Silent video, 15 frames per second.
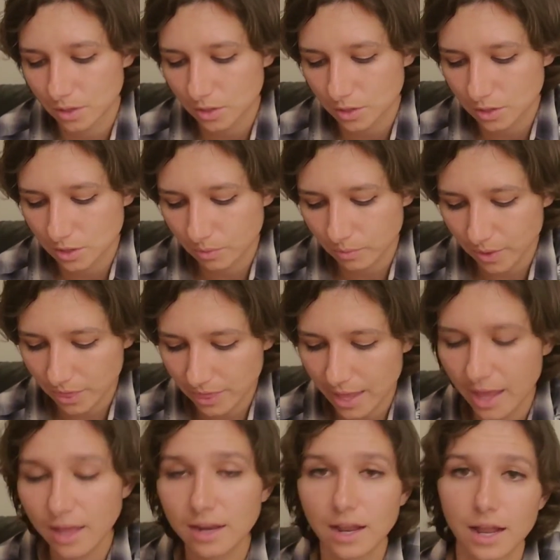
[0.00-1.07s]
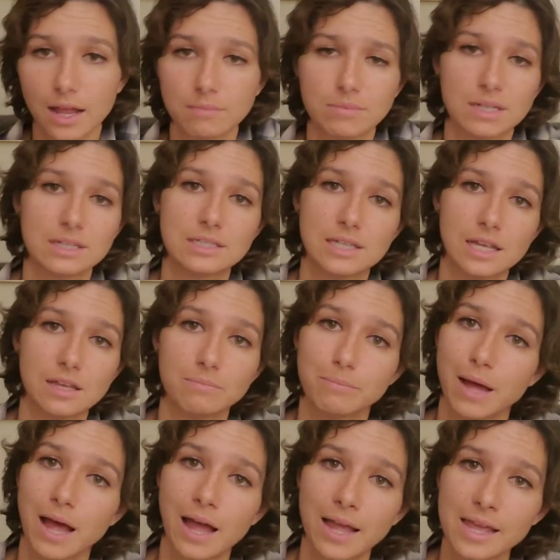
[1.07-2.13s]
So with that, I'm going to say
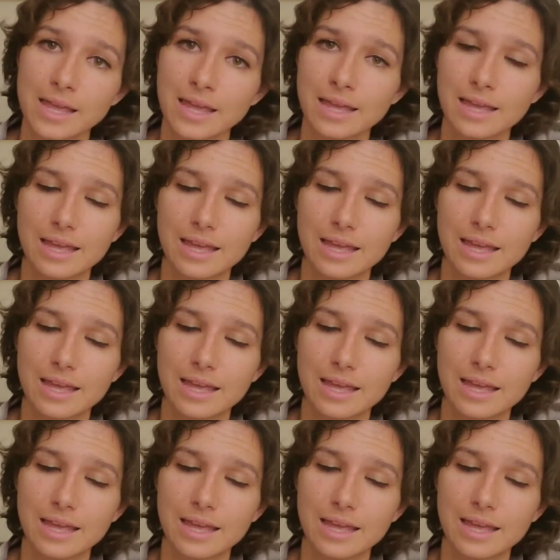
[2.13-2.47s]
goodbye,